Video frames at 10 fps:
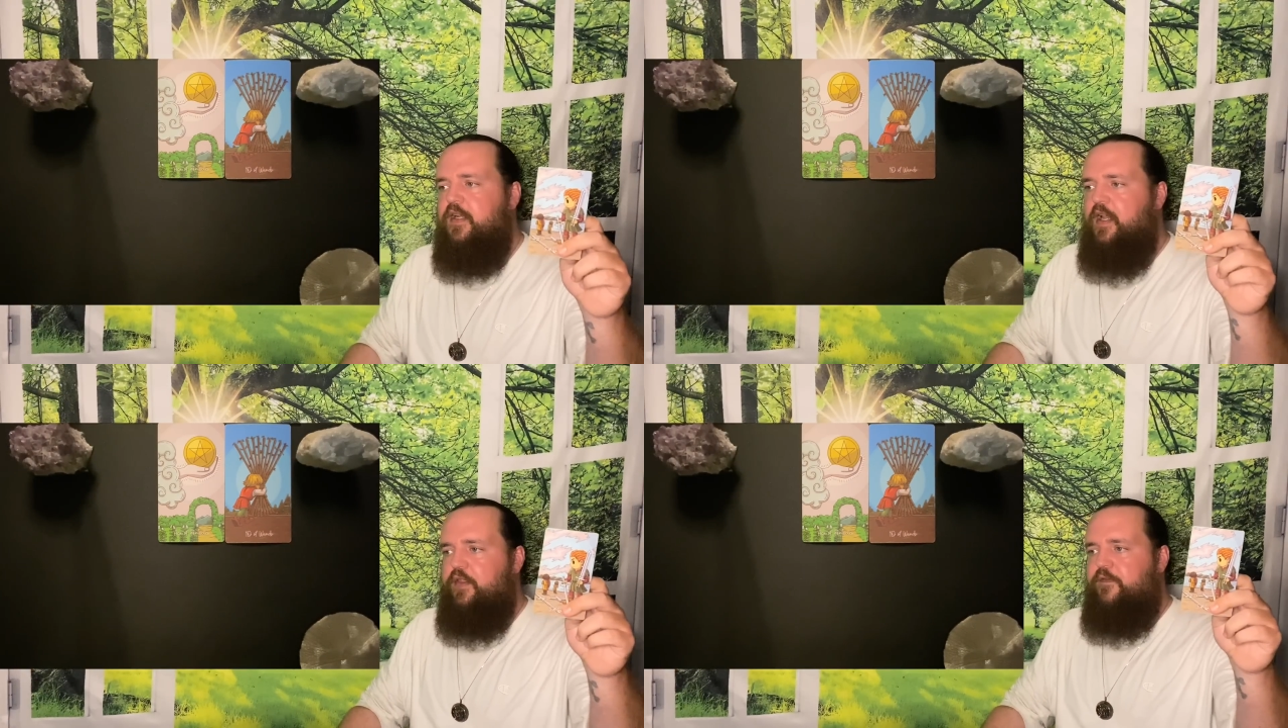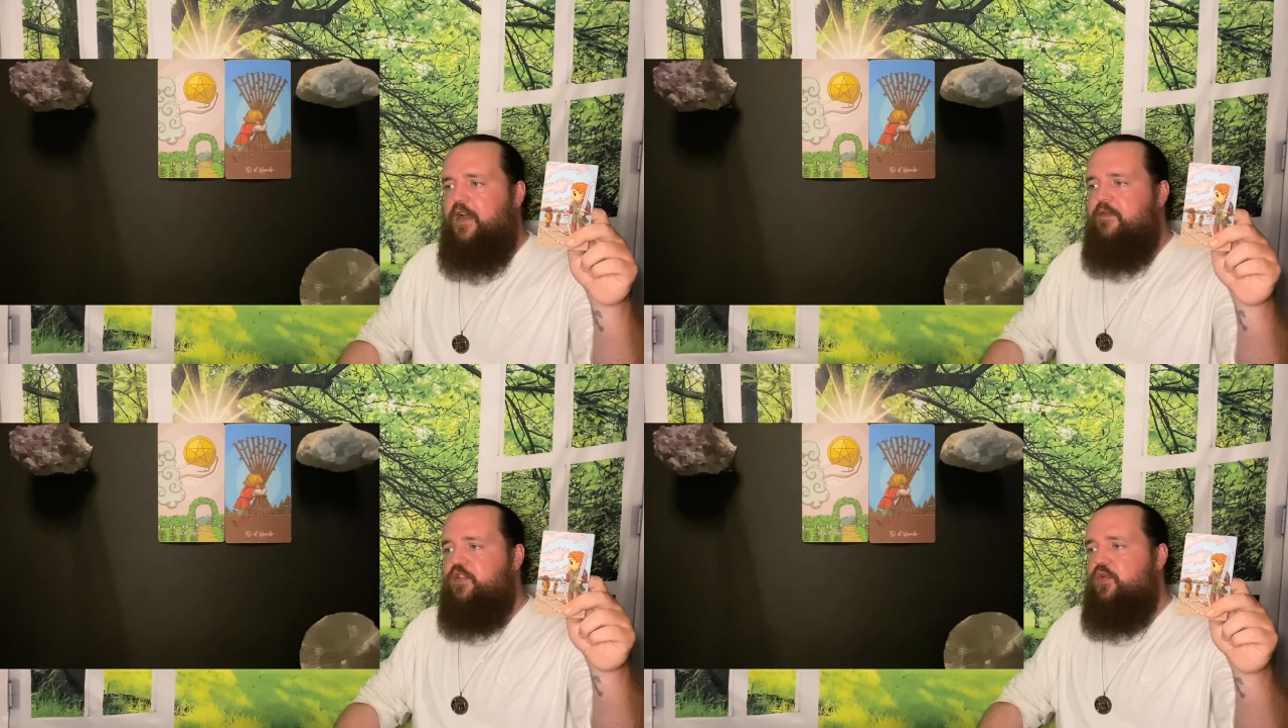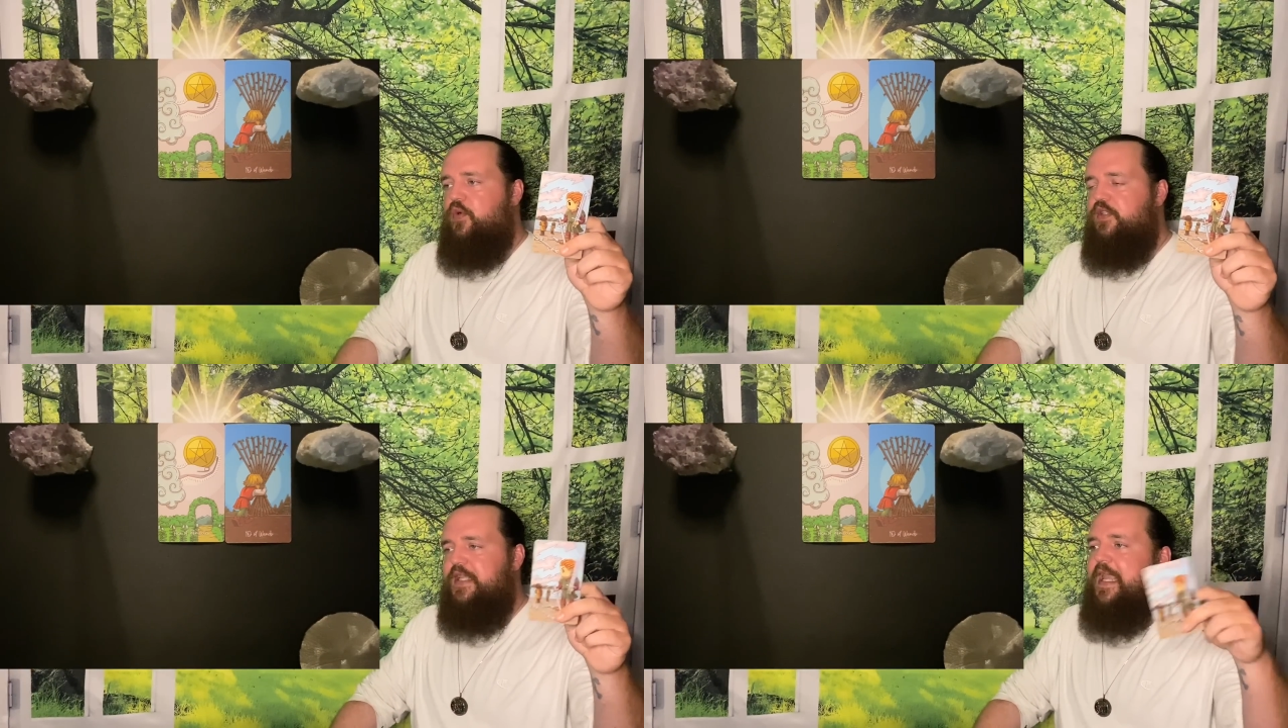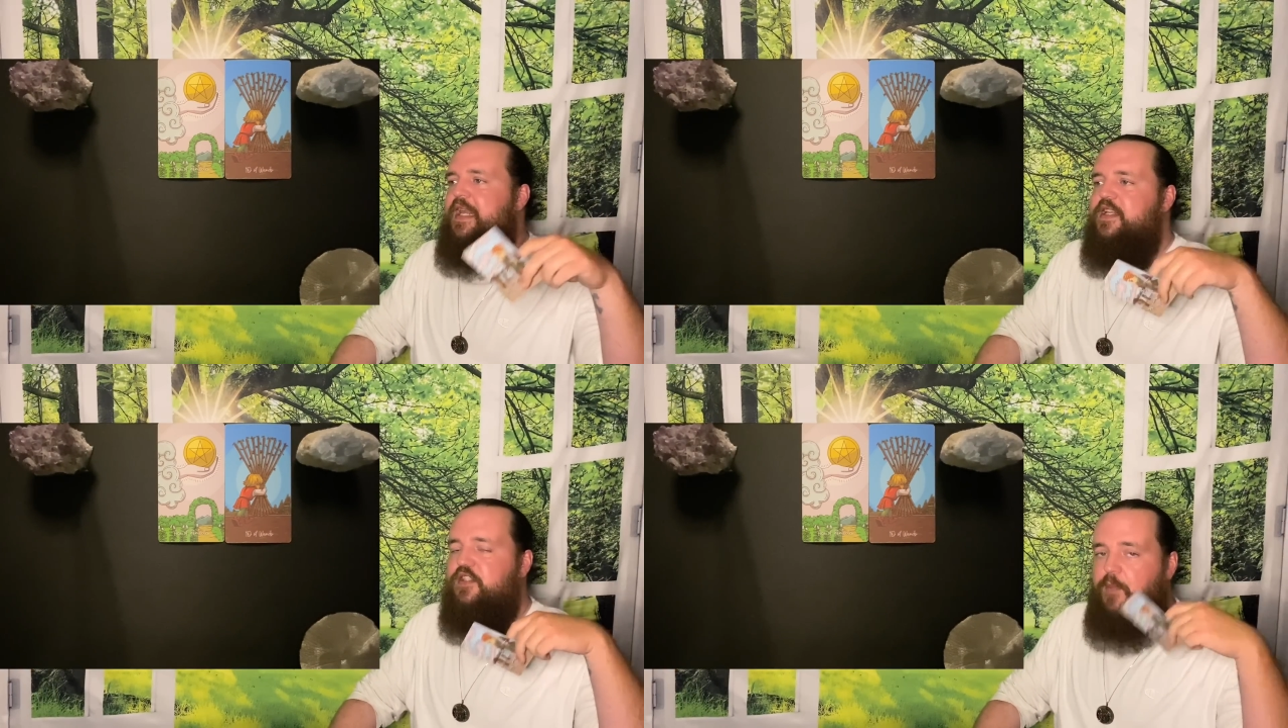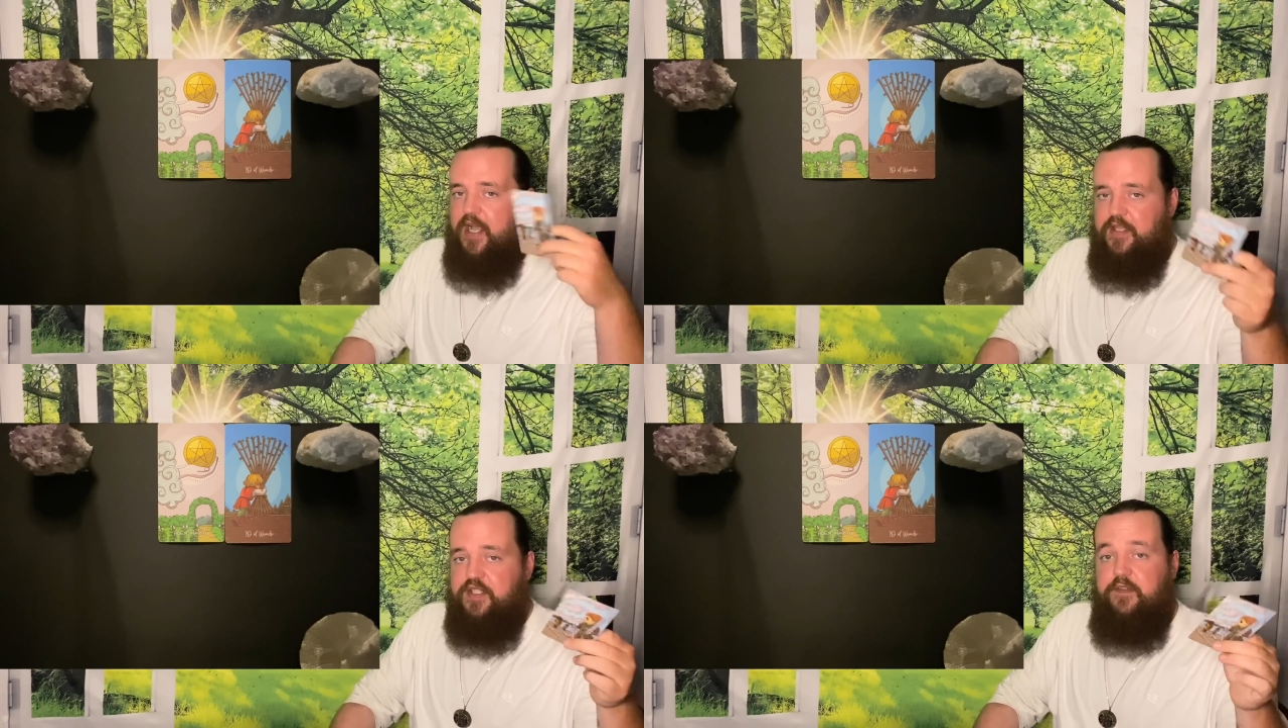Now, the Five of Swords, in its
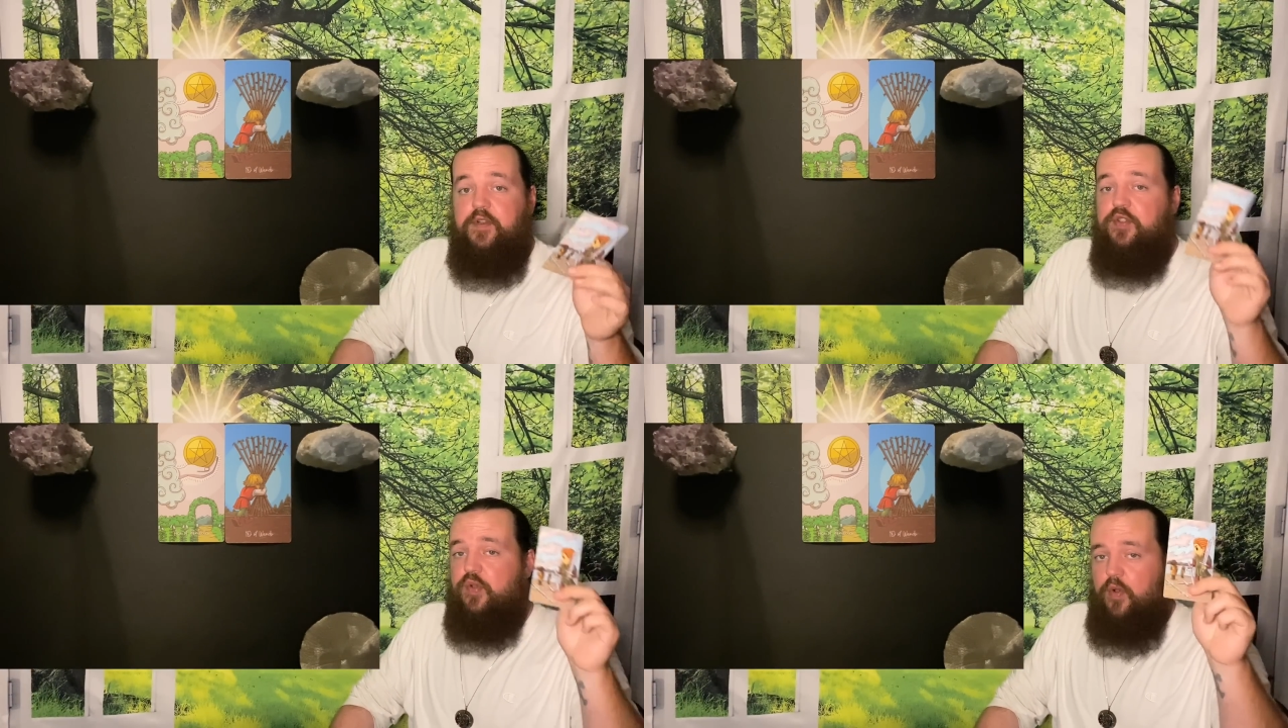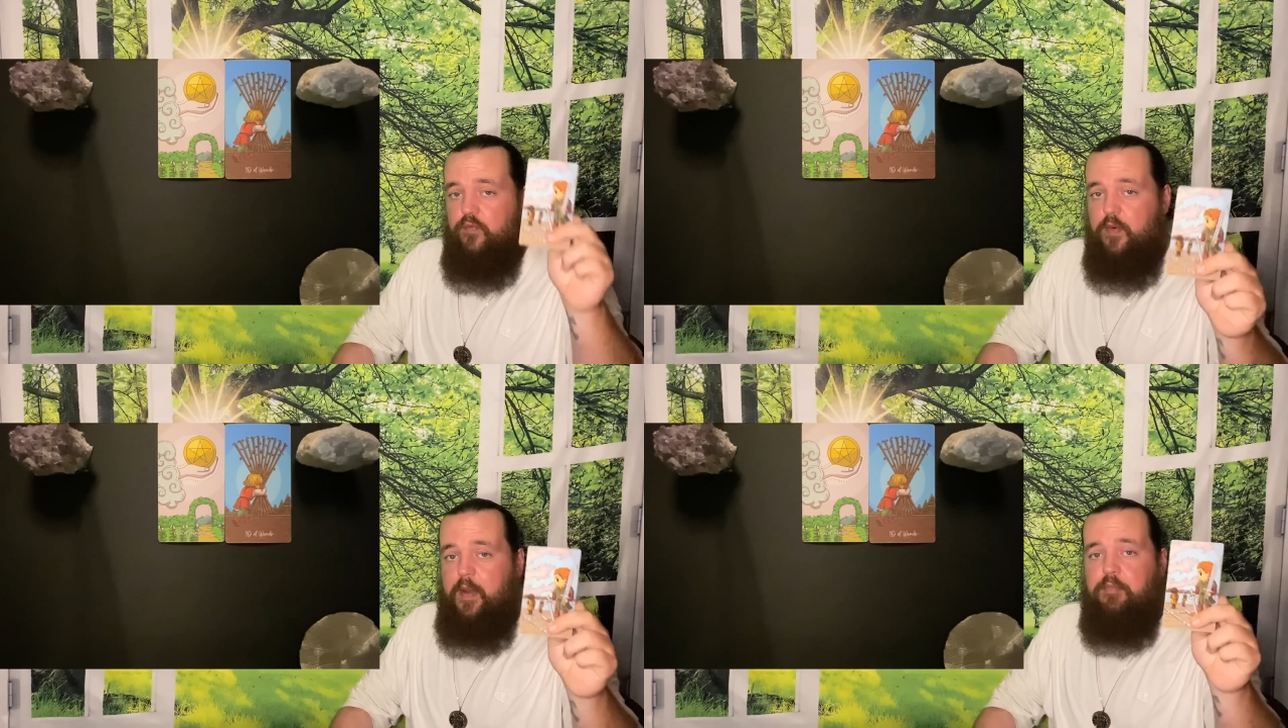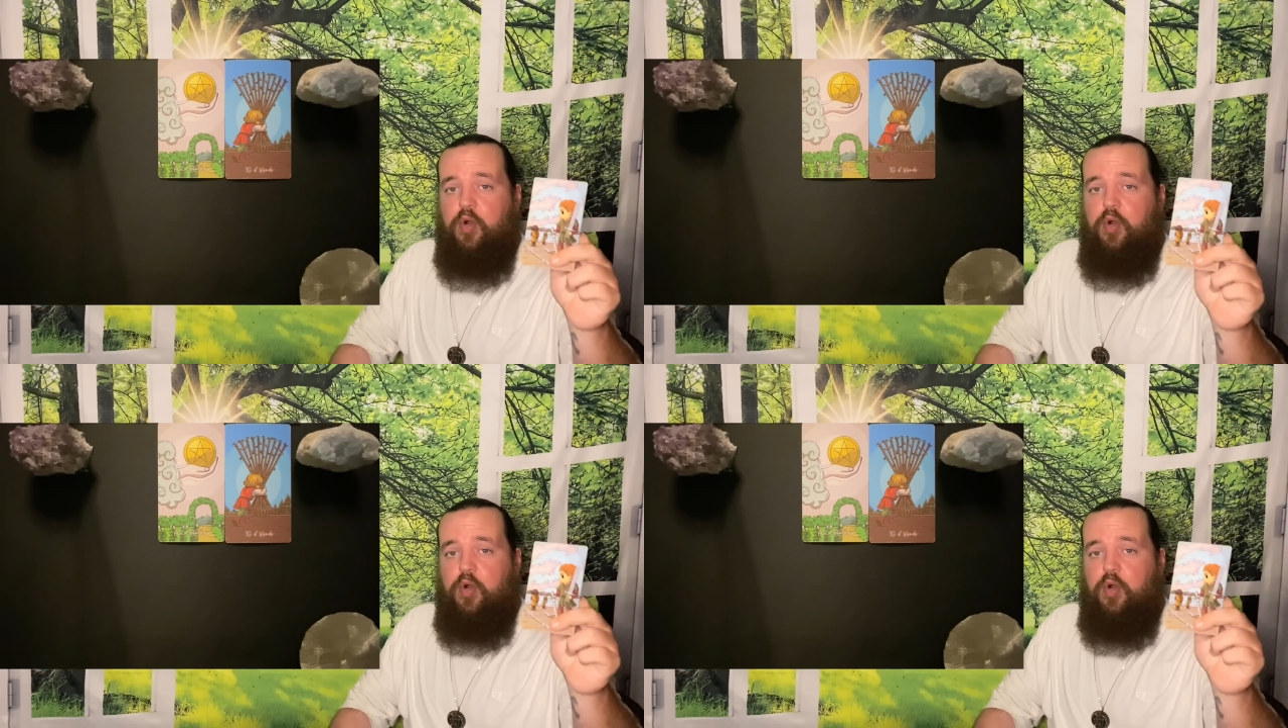positive, because remember,